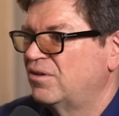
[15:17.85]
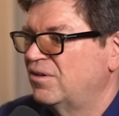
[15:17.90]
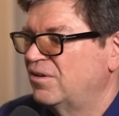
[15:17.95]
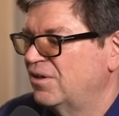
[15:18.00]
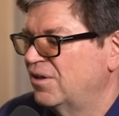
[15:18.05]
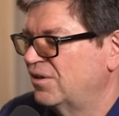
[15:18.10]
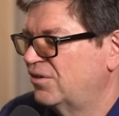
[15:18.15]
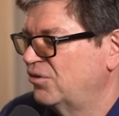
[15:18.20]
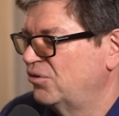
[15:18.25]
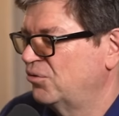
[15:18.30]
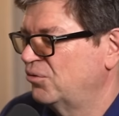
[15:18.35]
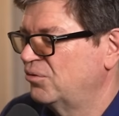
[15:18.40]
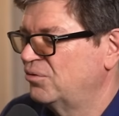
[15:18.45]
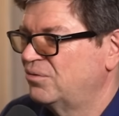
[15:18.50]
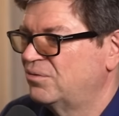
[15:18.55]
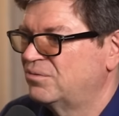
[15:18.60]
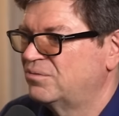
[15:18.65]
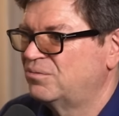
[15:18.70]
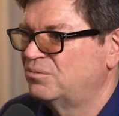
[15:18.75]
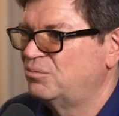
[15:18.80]
like you know,
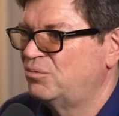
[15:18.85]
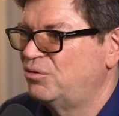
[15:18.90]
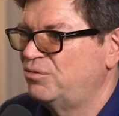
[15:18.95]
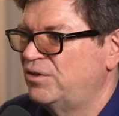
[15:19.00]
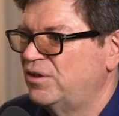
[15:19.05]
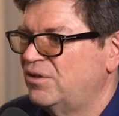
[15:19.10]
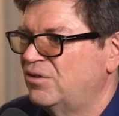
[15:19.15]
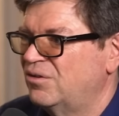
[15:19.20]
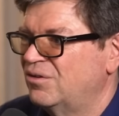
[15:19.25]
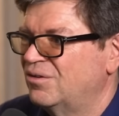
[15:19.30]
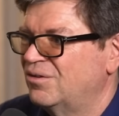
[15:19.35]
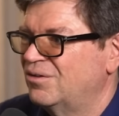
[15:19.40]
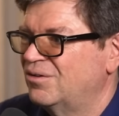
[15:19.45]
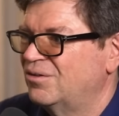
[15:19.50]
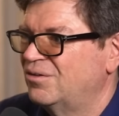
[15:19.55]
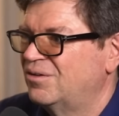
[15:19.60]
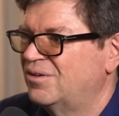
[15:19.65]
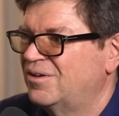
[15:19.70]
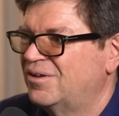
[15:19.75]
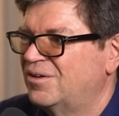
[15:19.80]
moving
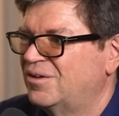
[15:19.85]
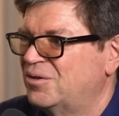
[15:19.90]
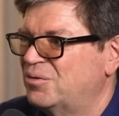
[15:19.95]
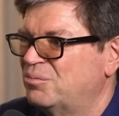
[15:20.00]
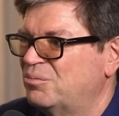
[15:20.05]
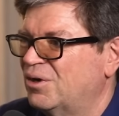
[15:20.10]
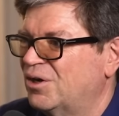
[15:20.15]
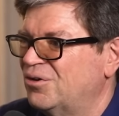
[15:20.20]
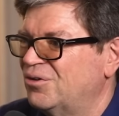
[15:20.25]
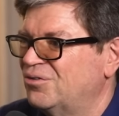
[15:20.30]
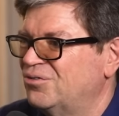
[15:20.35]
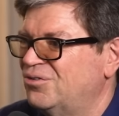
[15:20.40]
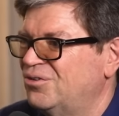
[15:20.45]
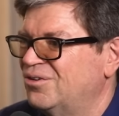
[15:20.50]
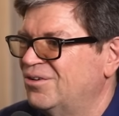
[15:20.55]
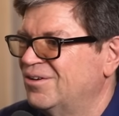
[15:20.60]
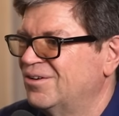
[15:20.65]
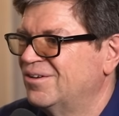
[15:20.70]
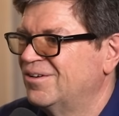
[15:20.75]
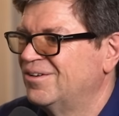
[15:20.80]
the bottle to
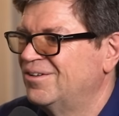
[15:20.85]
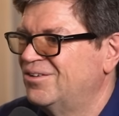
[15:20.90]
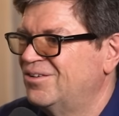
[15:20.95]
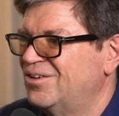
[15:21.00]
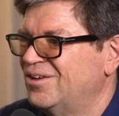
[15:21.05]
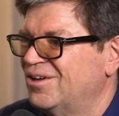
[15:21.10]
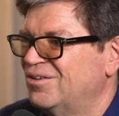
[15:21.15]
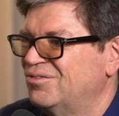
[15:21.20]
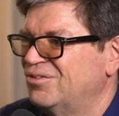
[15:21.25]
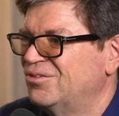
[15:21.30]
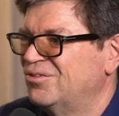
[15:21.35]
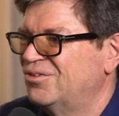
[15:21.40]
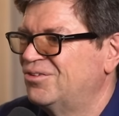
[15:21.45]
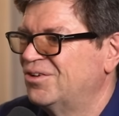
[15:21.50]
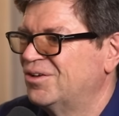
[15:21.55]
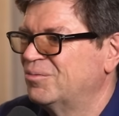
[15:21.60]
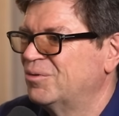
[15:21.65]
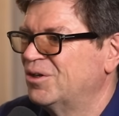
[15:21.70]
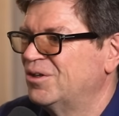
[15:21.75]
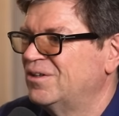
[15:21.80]
the left of the
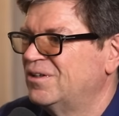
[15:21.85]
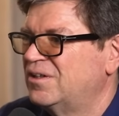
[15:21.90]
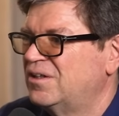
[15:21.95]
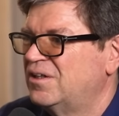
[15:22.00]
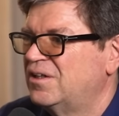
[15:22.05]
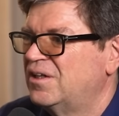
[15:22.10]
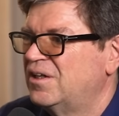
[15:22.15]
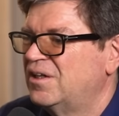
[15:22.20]
table. Uh-huh.